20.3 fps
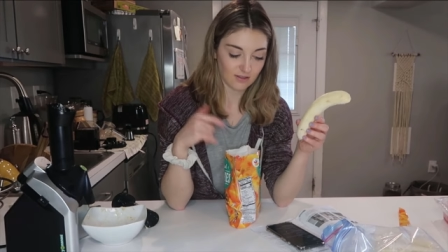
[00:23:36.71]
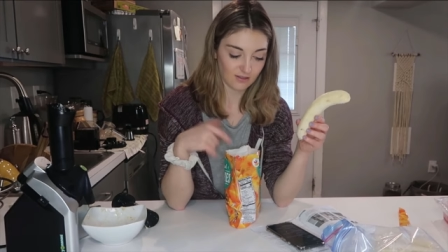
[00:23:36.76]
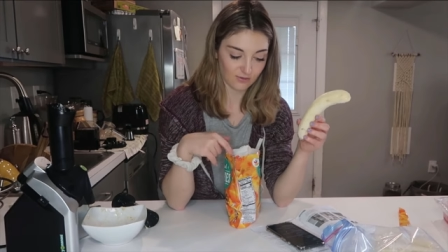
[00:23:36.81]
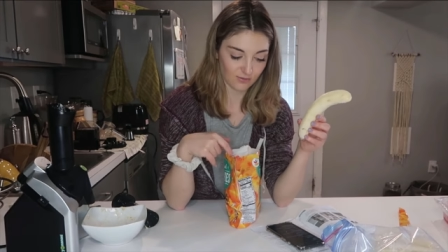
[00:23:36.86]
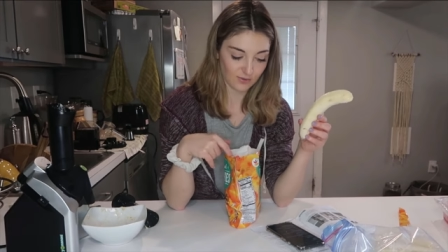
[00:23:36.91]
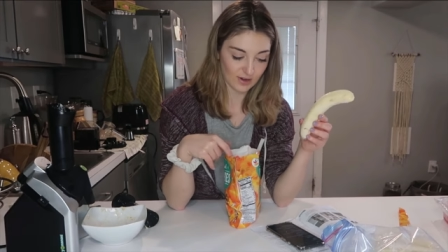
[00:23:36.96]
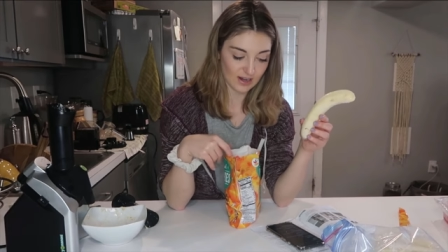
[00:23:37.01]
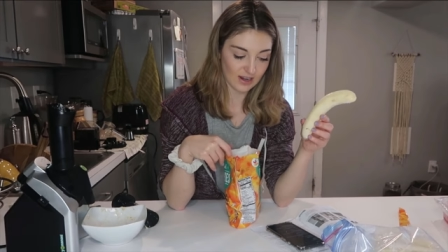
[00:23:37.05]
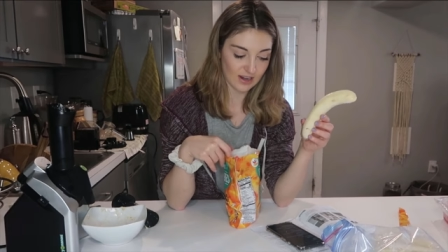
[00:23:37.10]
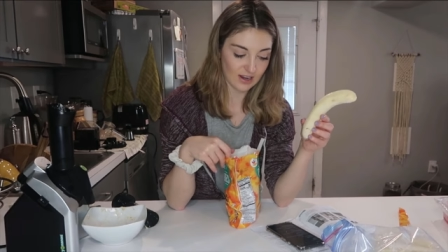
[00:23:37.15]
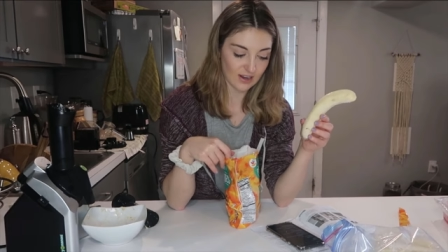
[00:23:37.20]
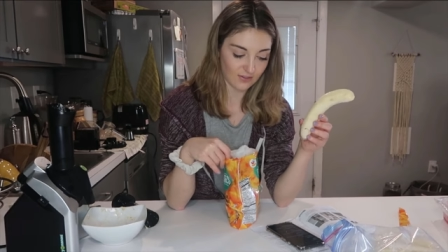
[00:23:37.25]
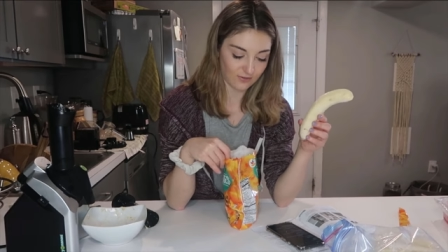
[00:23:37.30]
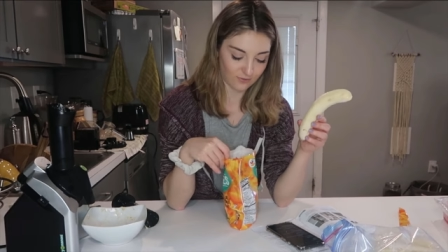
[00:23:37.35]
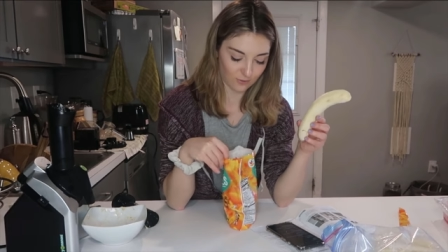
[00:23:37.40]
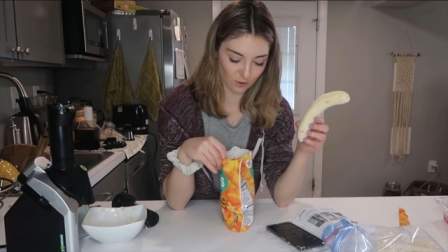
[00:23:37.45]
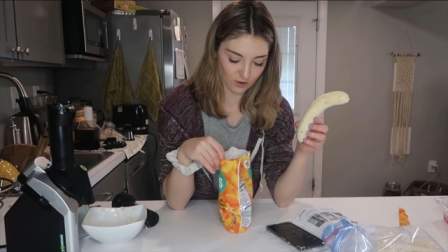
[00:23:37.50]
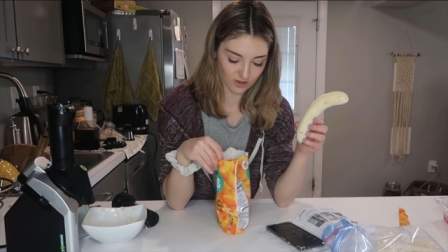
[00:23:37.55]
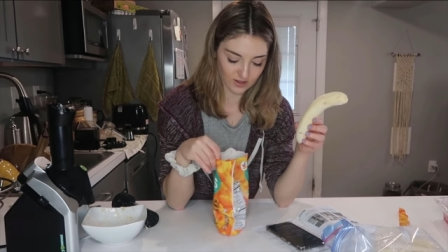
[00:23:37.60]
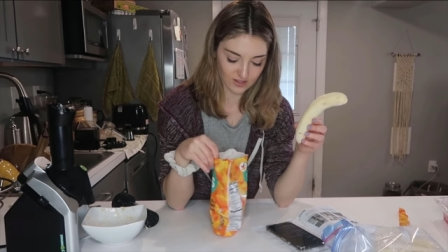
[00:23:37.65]
three
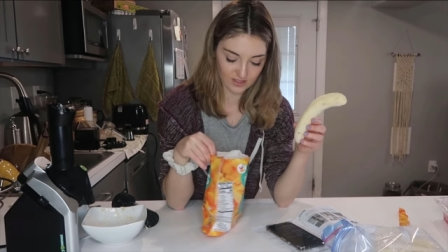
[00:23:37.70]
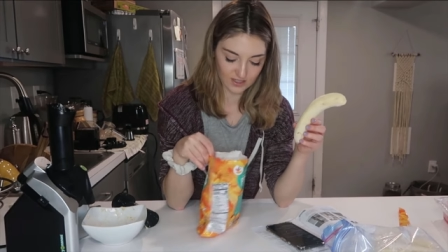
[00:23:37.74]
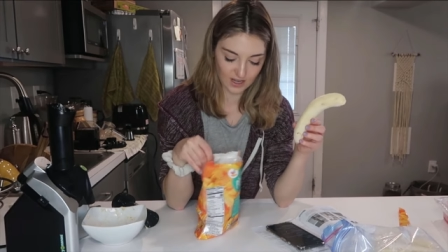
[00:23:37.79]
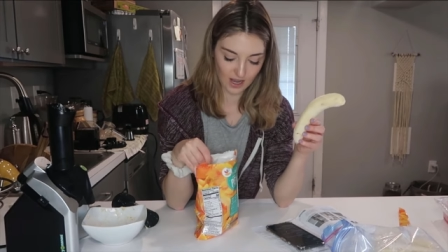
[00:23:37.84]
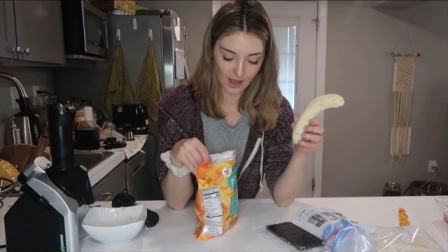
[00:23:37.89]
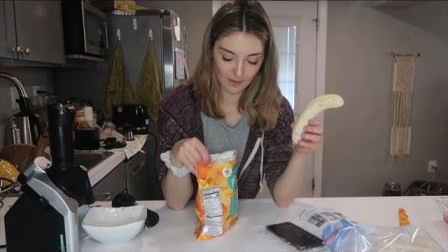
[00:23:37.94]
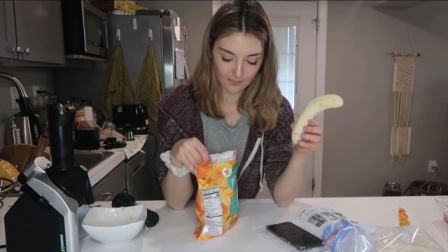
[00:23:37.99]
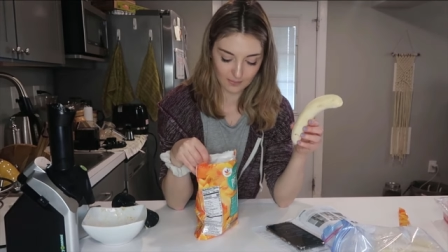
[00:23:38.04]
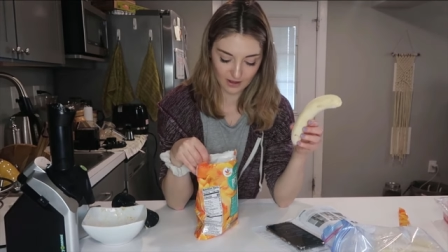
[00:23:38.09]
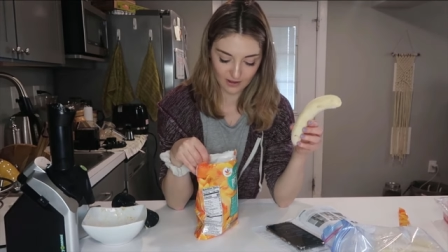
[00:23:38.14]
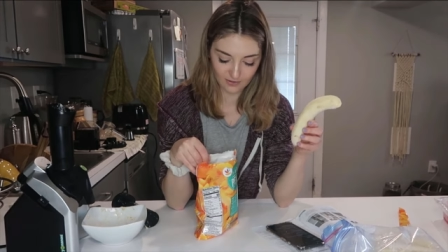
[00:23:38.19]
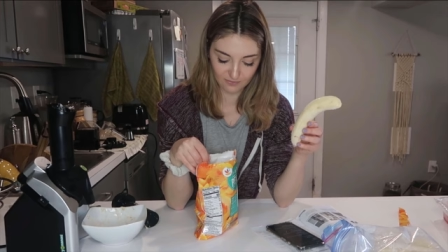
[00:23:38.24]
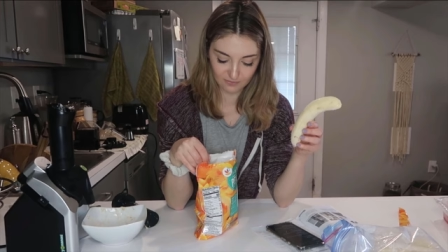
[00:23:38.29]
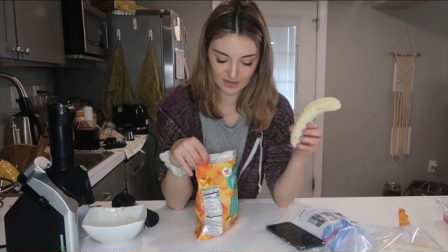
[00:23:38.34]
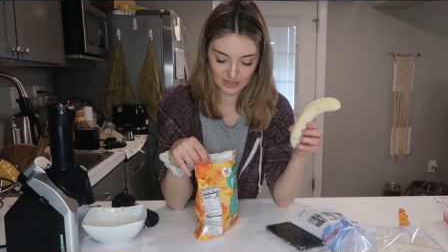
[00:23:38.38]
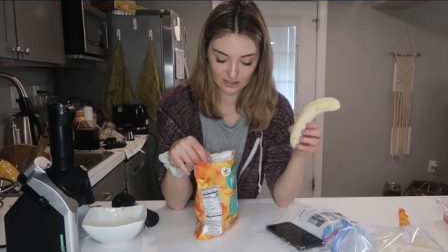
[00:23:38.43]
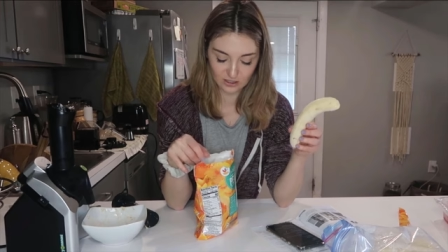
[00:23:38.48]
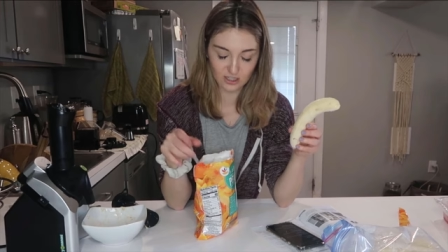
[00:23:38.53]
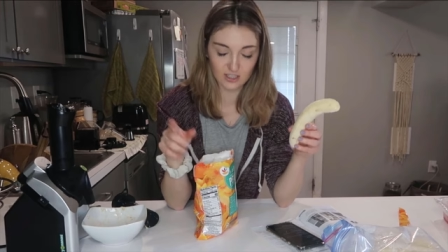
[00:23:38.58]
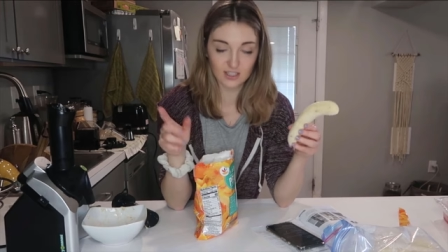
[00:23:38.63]
fourths cup of
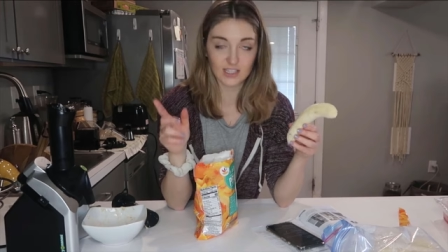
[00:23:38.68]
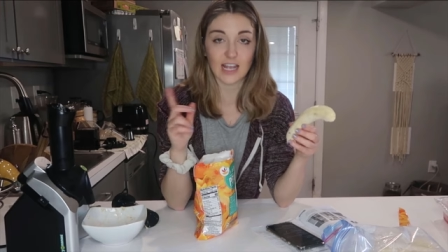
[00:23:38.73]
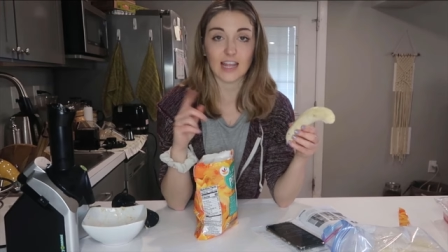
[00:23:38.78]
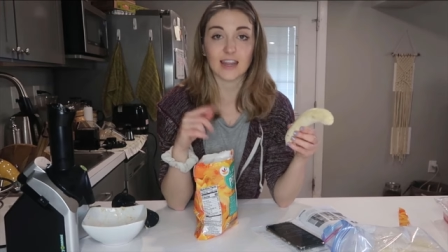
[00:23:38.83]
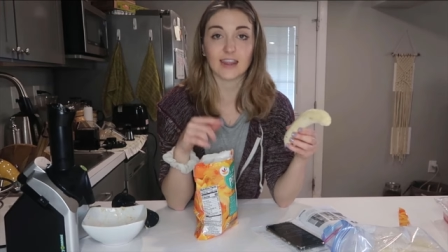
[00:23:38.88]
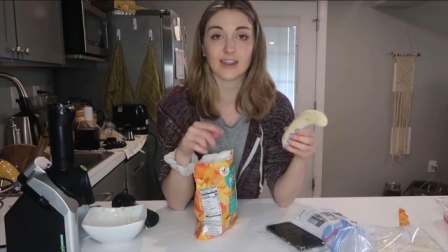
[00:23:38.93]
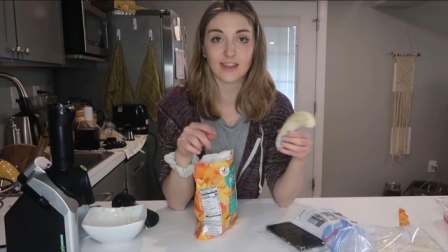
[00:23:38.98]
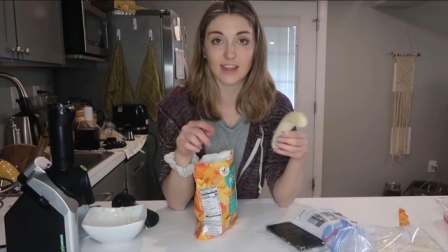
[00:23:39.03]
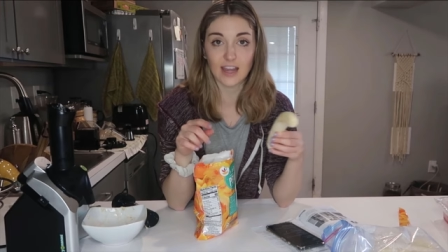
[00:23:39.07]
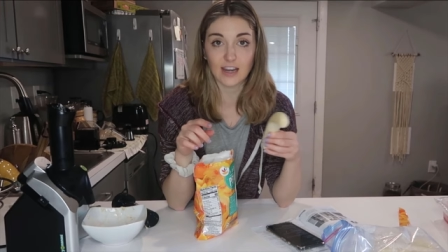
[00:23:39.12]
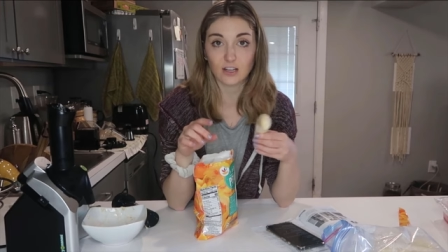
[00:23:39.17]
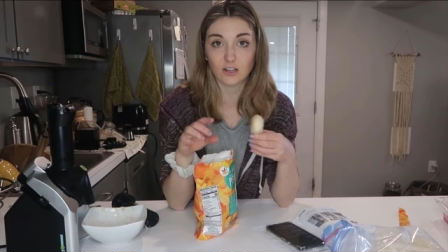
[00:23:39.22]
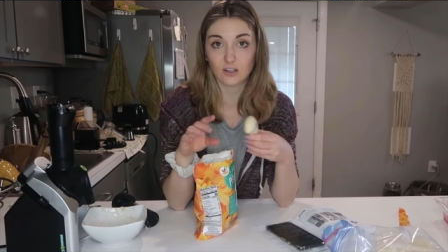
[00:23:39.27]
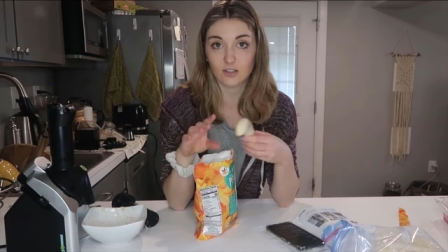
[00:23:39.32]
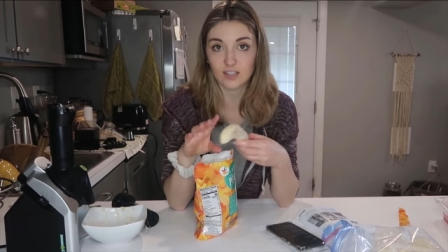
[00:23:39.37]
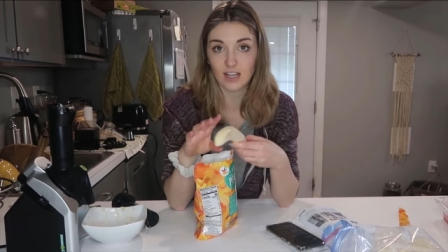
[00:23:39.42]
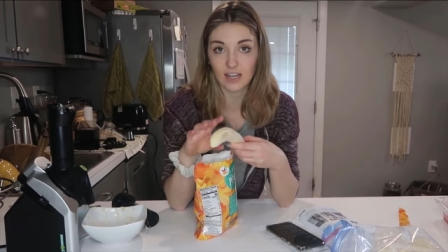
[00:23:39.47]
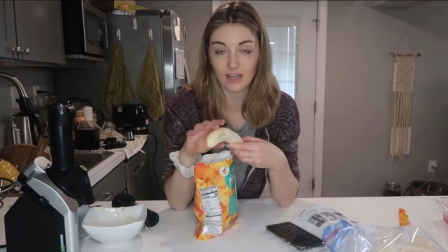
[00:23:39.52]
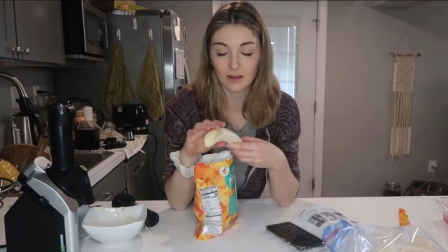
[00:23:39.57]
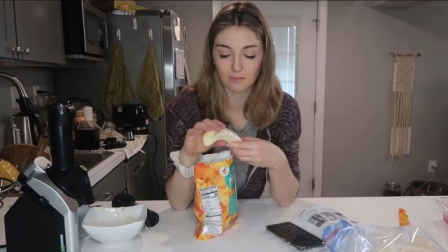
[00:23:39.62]
peaches, and then
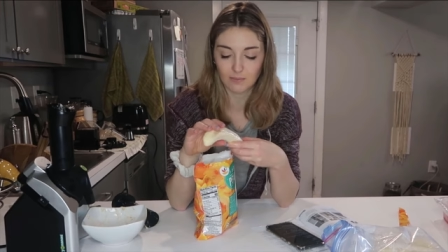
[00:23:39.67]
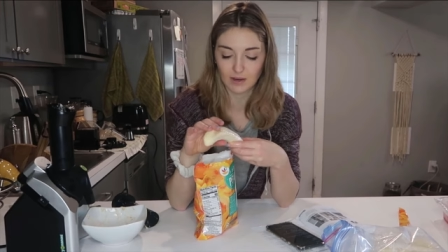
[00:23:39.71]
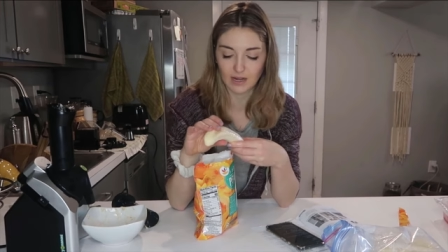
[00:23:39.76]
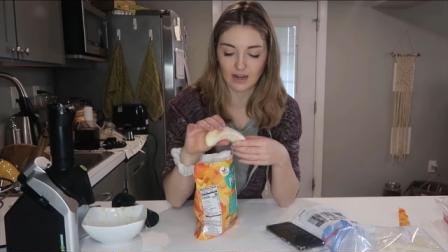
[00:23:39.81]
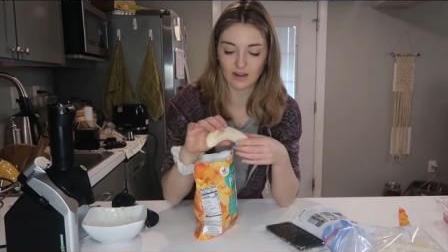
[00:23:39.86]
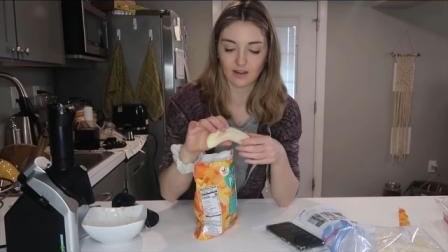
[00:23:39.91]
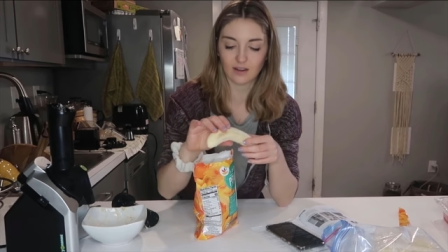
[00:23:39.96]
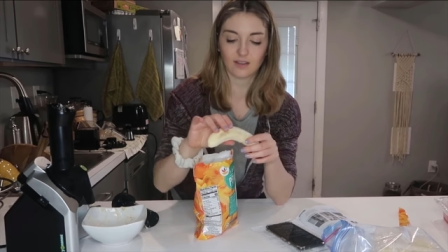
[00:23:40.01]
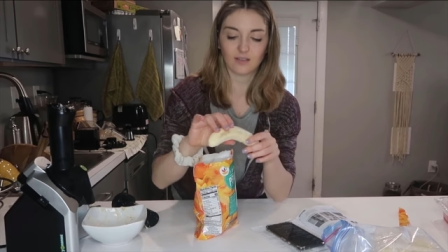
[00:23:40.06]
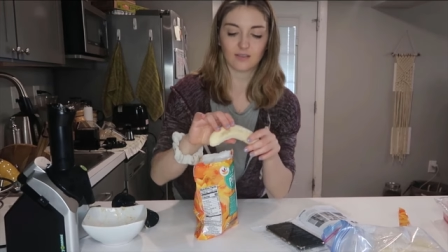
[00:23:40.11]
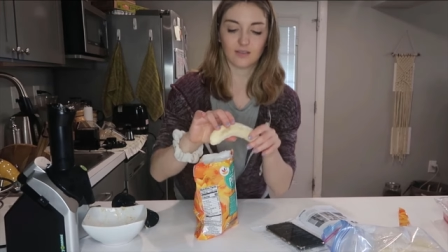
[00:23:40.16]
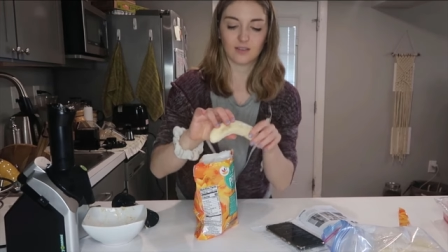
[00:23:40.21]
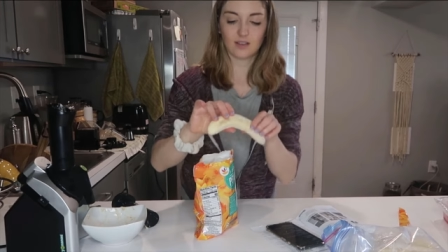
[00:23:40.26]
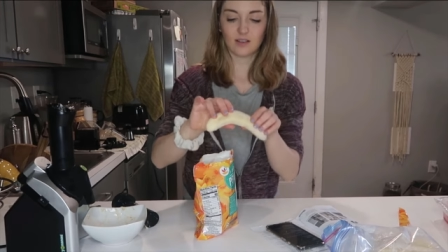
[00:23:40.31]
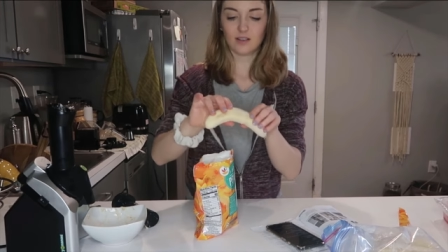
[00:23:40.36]
your second banana.